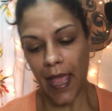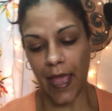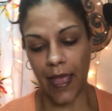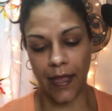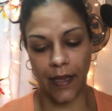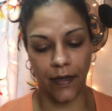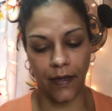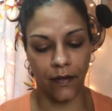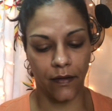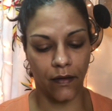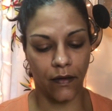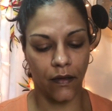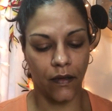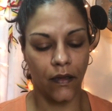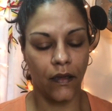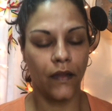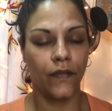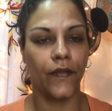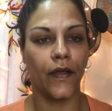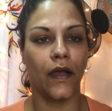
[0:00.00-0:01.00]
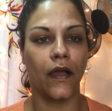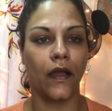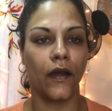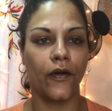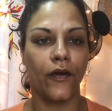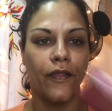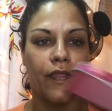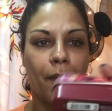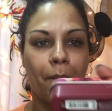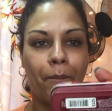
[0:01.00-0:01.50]
And the
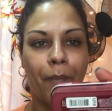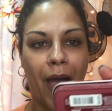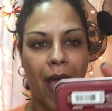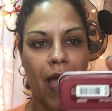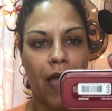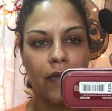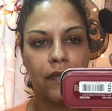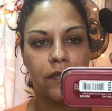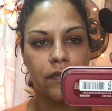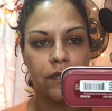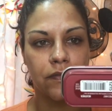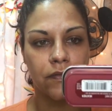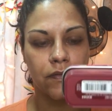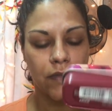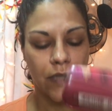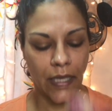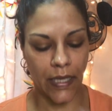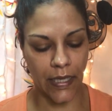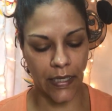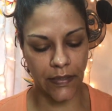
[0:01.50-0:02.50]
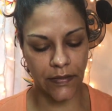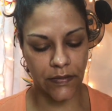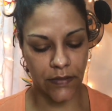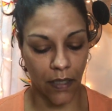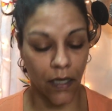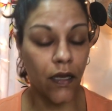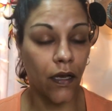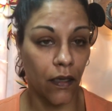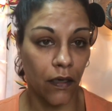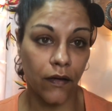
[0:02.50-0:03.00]
color of the box is
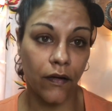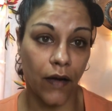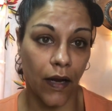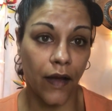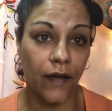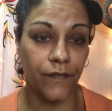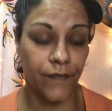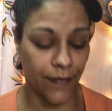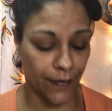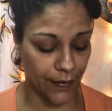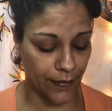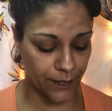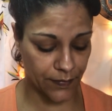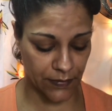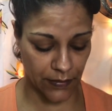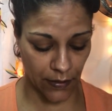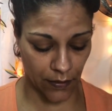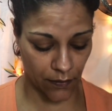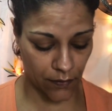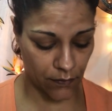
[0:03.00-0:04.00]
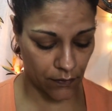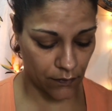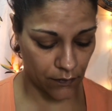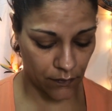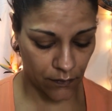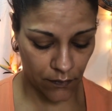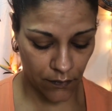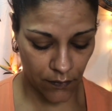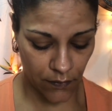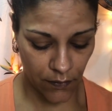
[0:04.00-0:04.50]
the color of the lipstick.
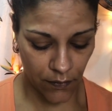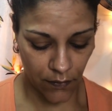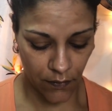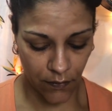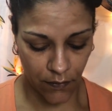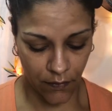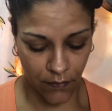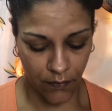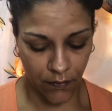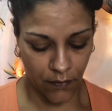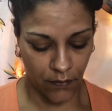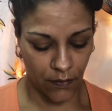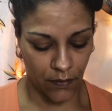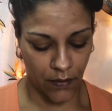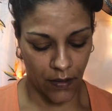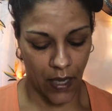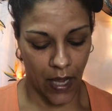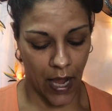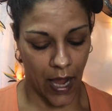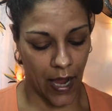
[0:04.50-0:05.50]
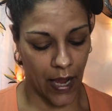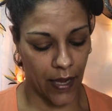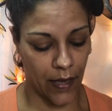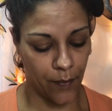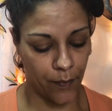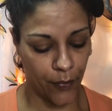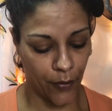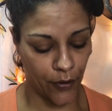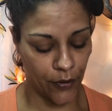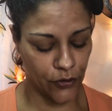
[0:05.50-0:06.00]

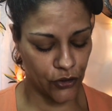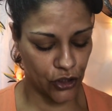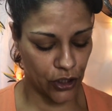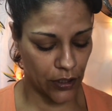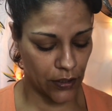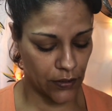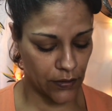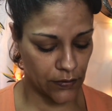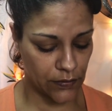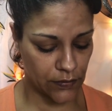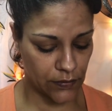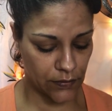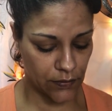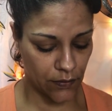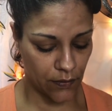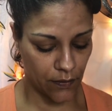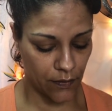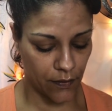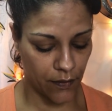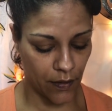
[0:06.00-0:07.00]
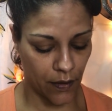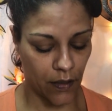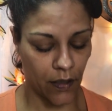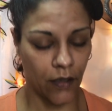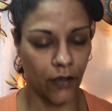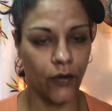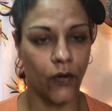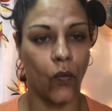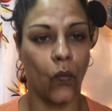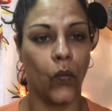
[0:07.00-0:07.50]
I purchased the
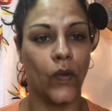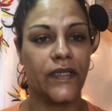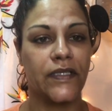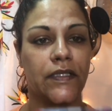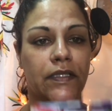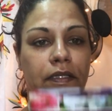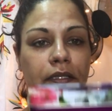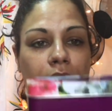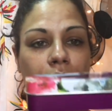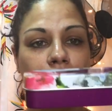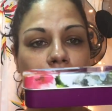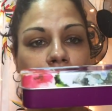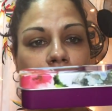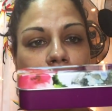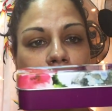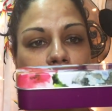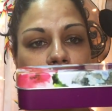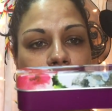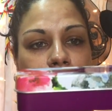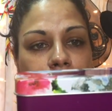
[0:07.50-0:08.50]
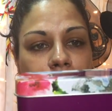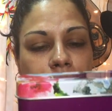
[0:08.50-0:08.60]
color Wisteria.